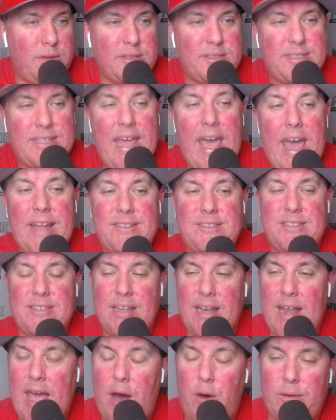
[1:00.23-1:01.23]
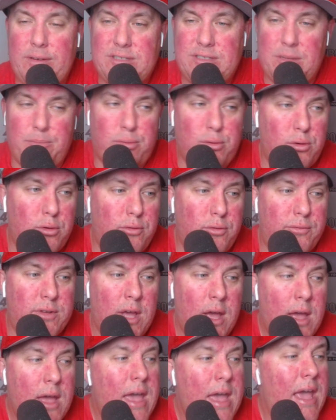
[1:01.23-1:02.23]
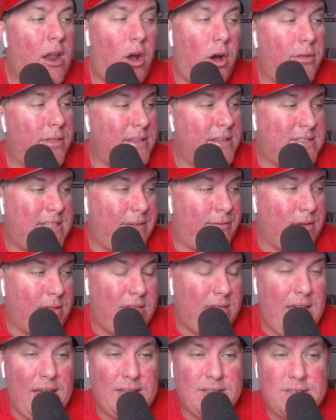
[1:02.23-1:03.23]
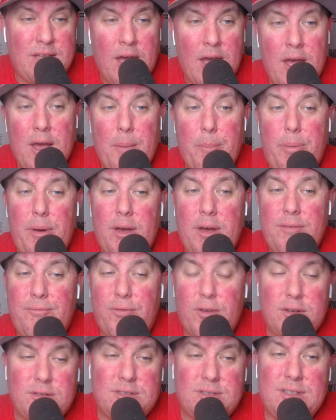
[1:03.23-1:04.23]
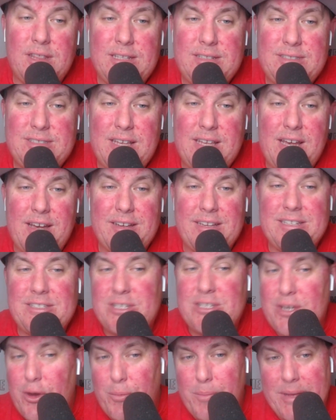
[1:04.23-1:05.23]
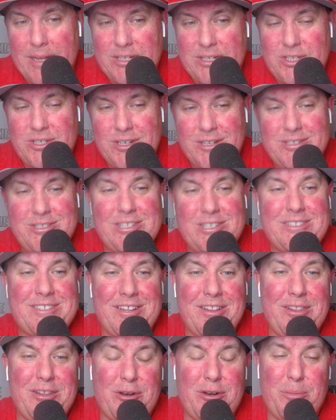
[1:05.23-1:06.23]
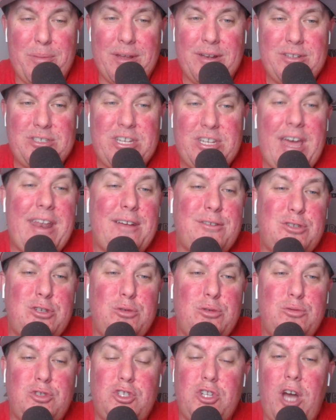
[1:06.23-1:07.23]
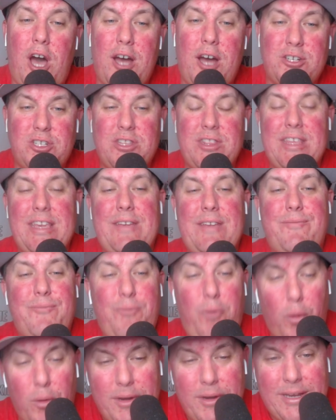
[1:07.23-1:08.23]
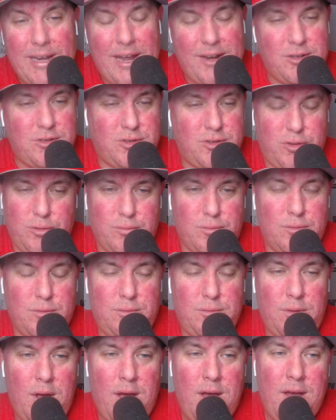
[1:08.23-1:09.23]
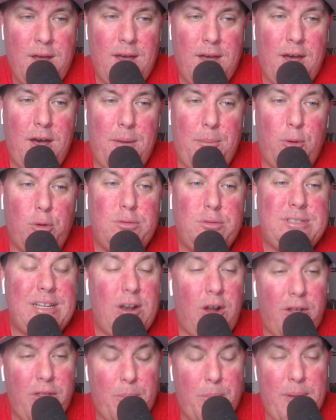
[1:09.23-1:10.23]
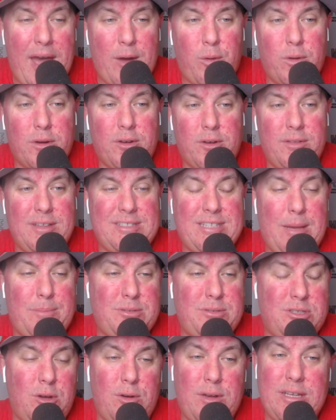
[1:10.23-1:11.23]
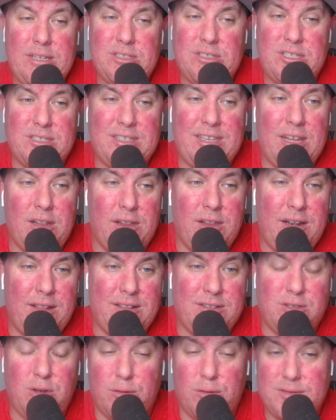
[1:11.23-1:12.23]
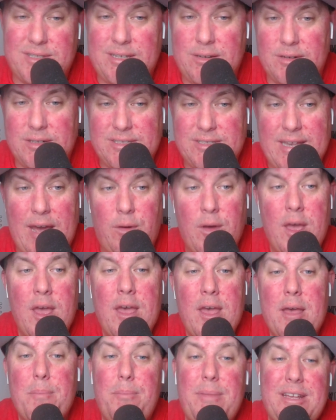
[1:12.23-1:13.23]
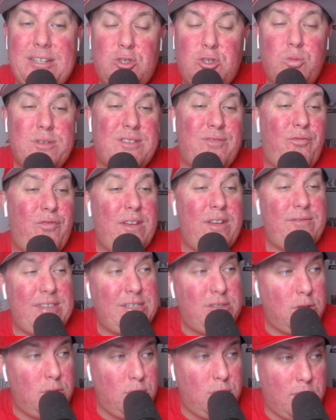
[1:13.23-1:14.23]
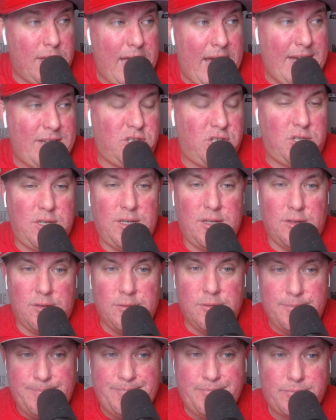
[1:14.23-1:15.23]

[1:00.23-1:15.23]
the stats and how he's improved and all these different things. But first, let's uh, get to know Mitch just a little bit. Shout out to Josh, the 49ers guru, um, who did all the back work on this episode. He's just killing this whole series. Now, Mitch was 52 last year,